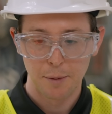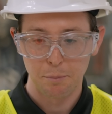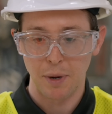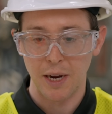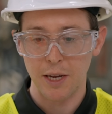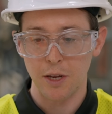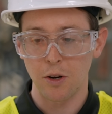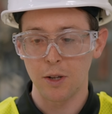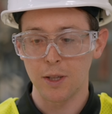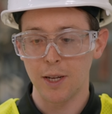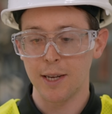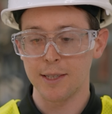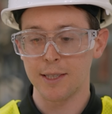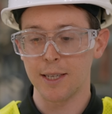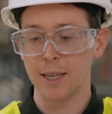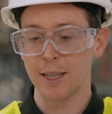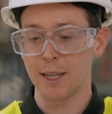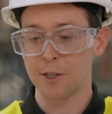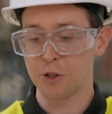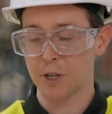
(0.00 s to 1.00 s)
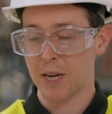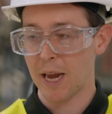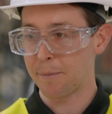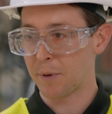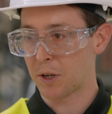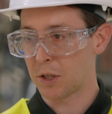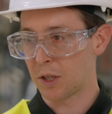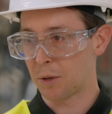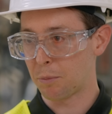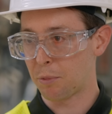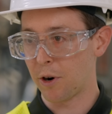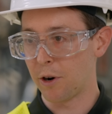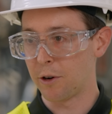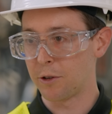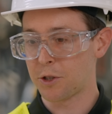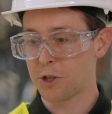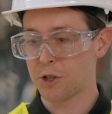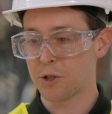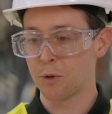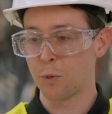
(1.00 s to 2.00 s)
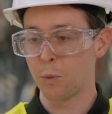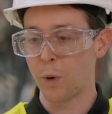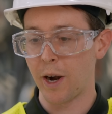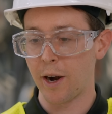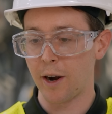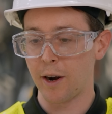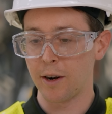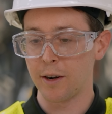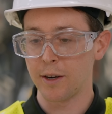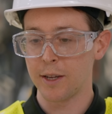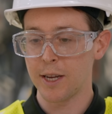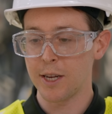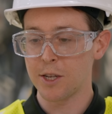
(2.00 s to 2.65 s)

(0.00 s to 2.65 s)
By utilizing an electrochemical approach where